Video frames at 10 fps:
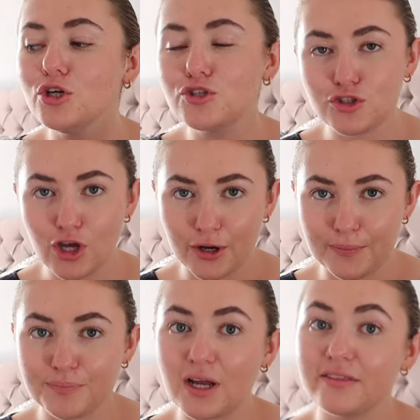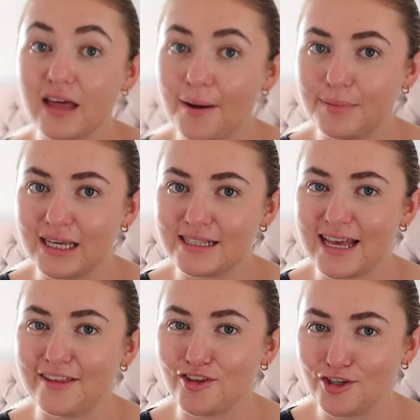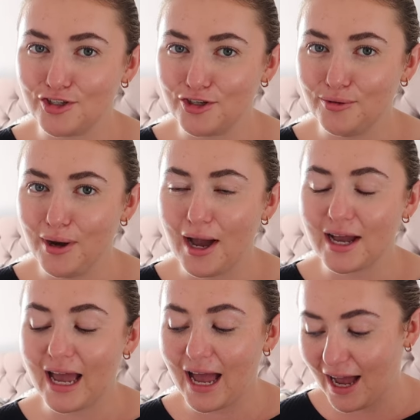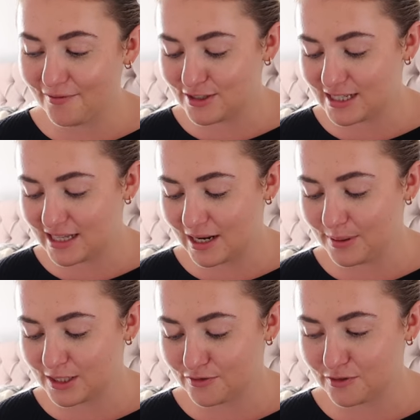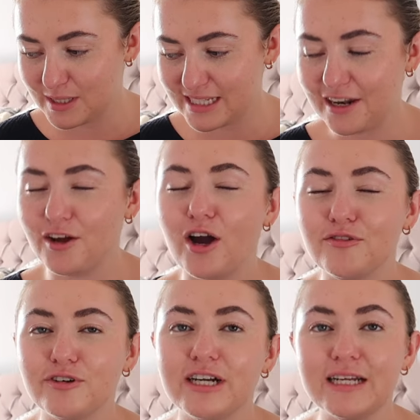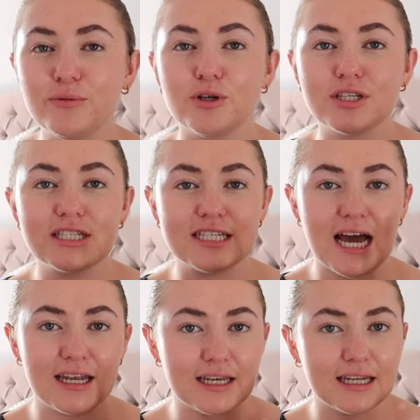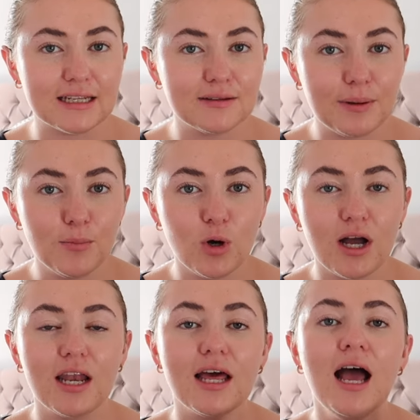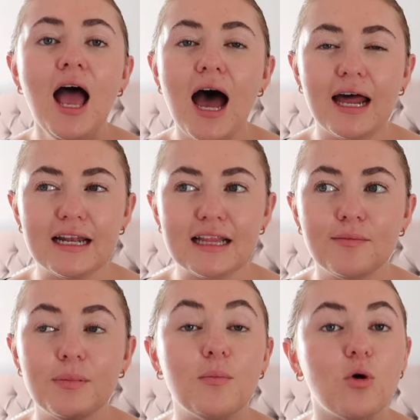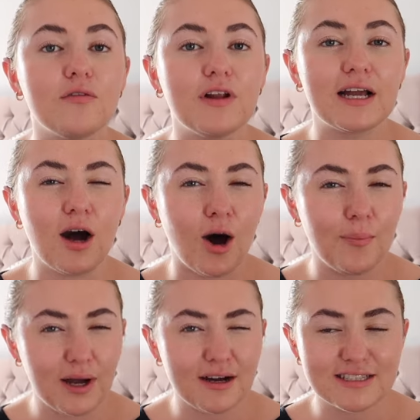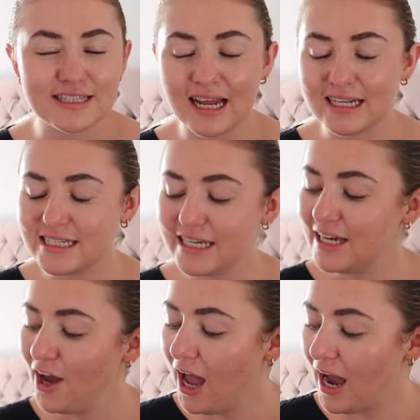So that being said, the new canvases that I picked up from Desenio, I really want to add like a little bit more color and a little bit more of like our personality,